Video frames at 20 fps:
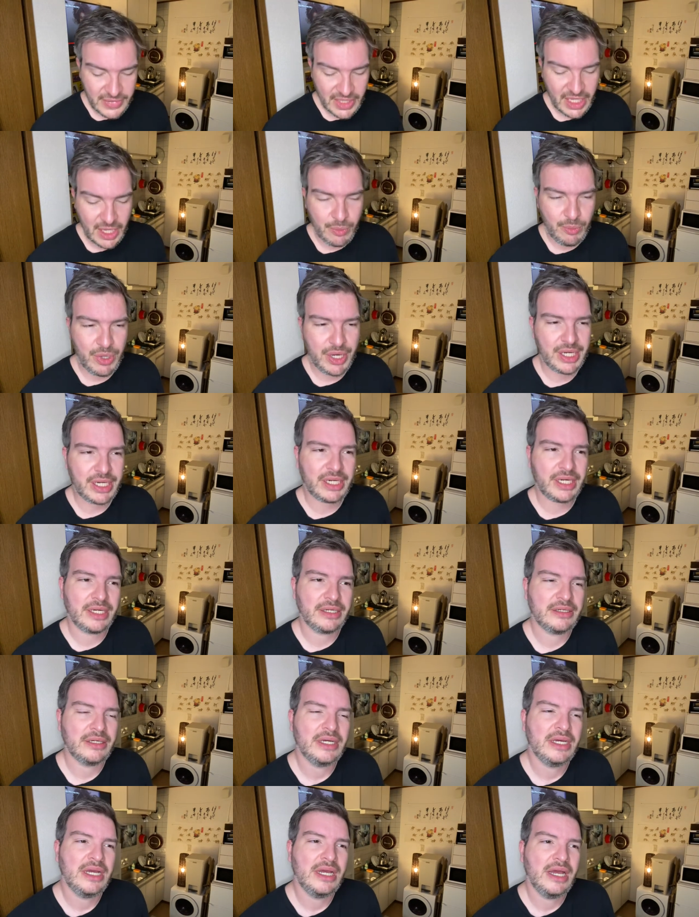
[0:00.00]
But uh,
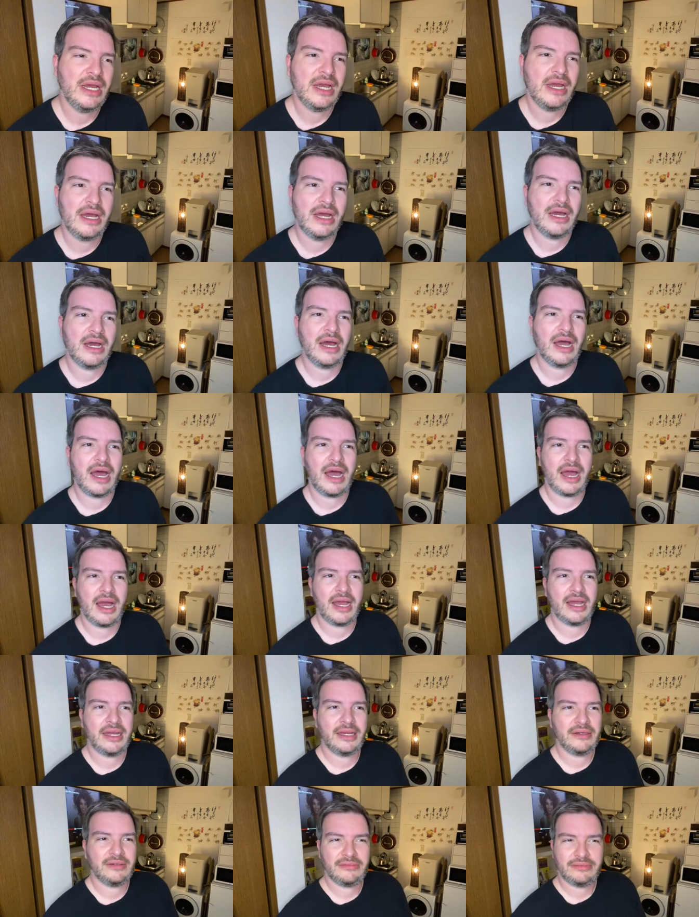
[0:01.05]

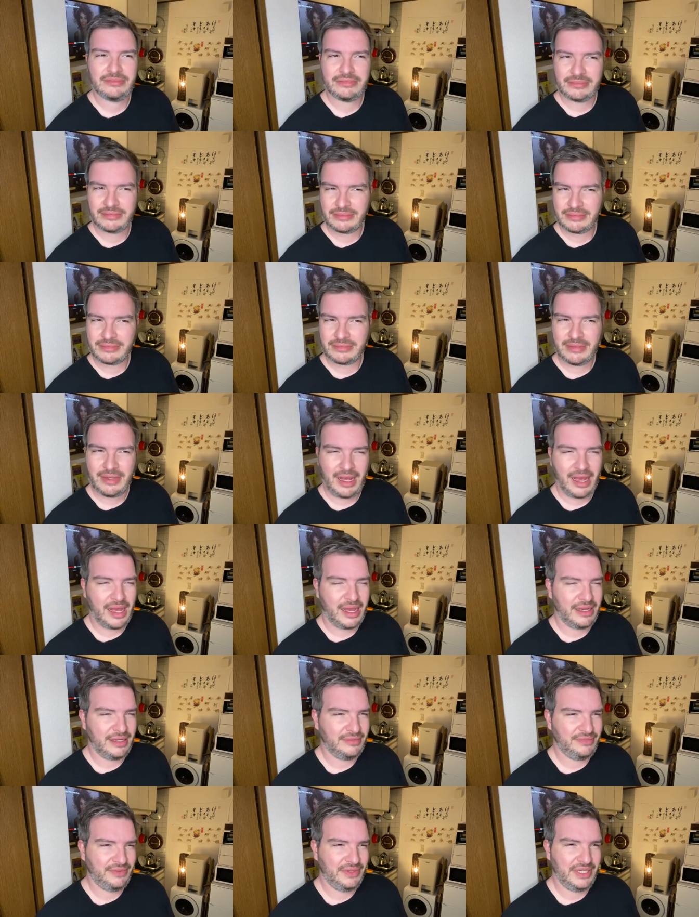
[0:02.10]
I,
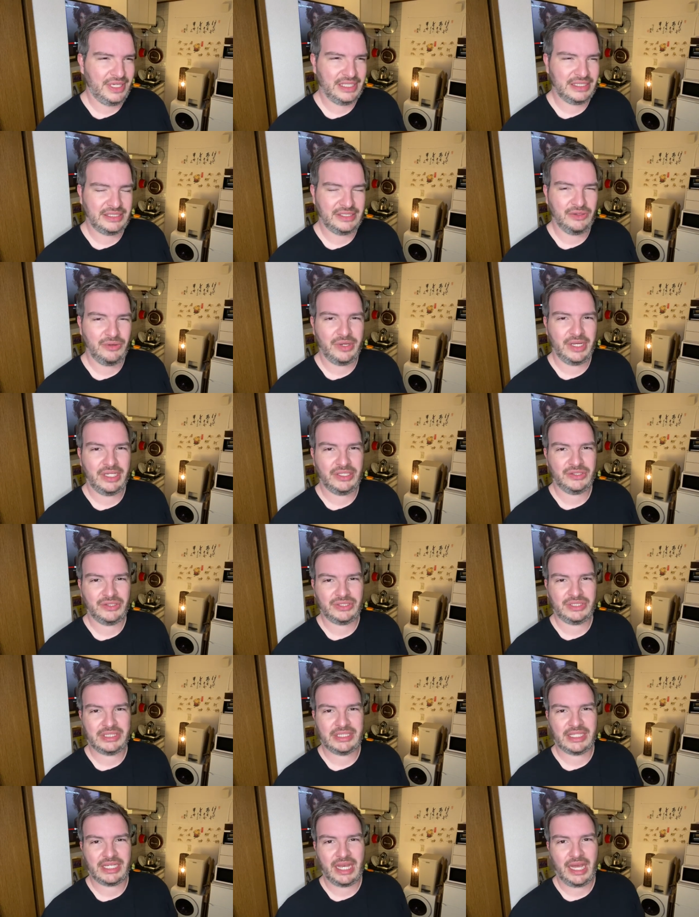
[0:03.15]
I think it's so
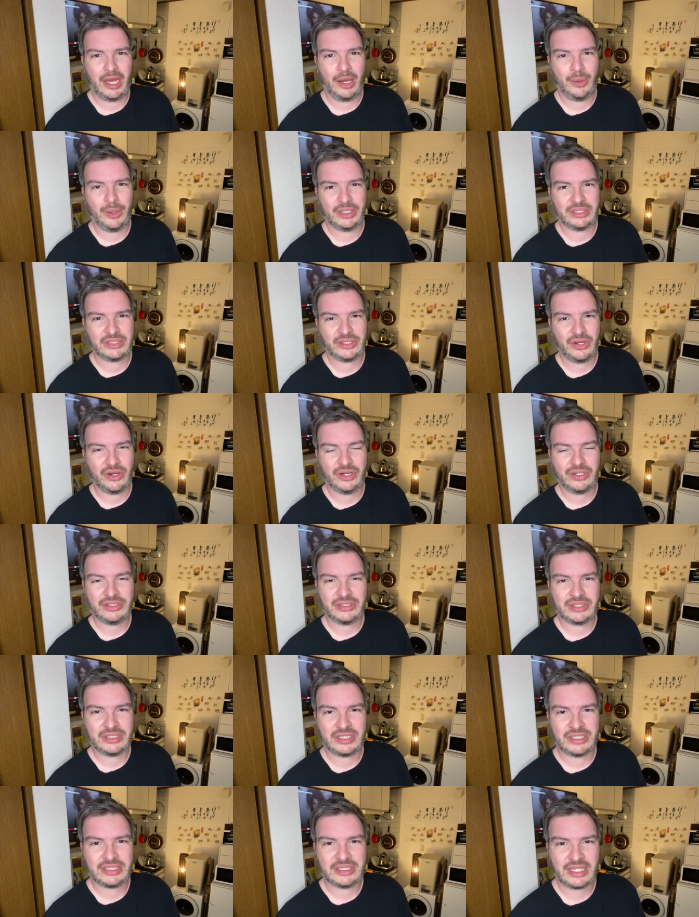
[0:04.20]
interesting how it's hard to
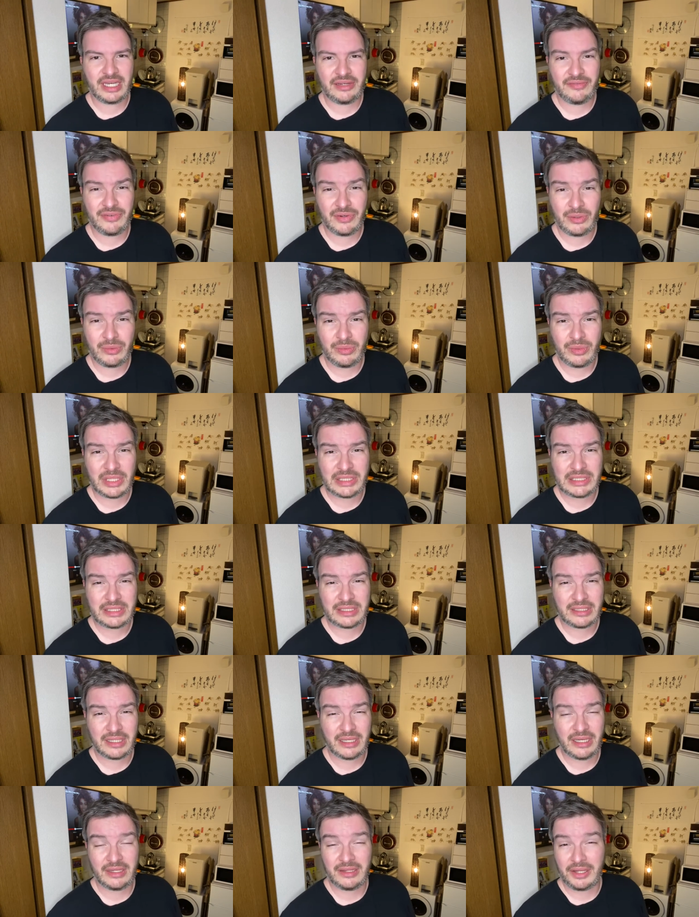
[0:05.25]
decipher what's
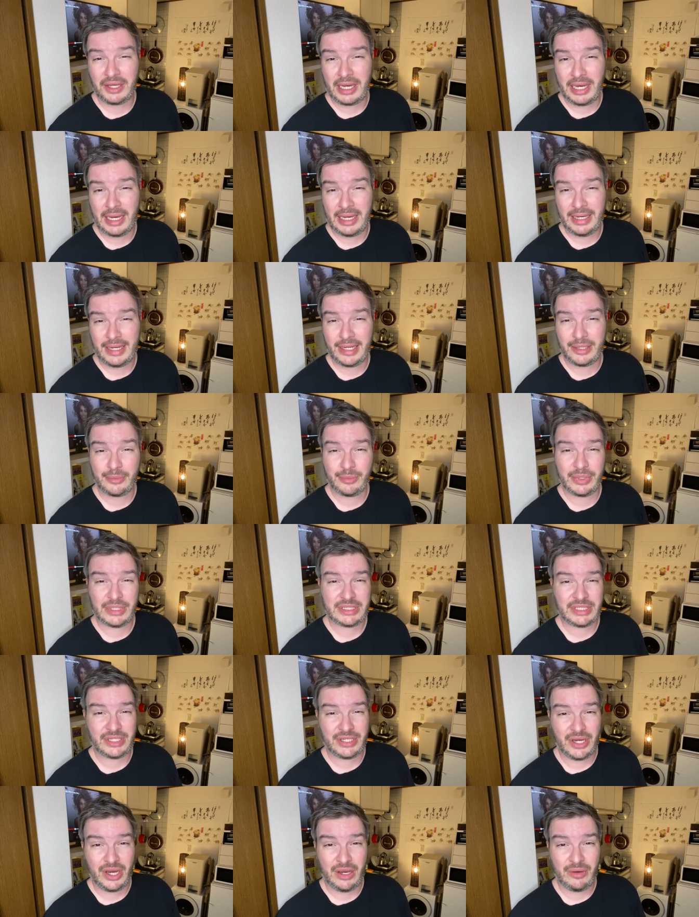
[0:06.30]
a lie and what's
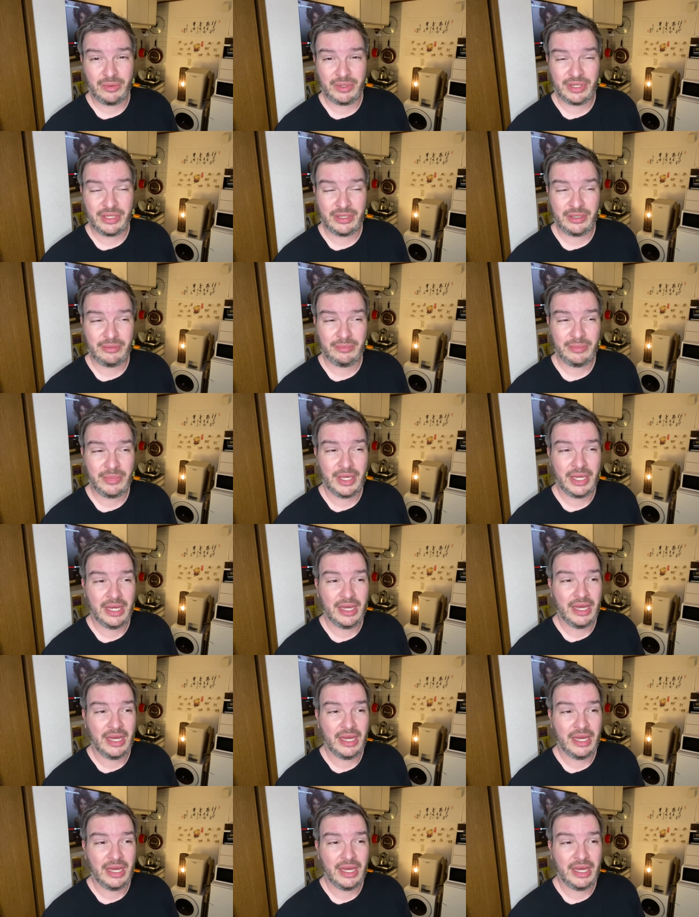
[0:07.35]
not with him.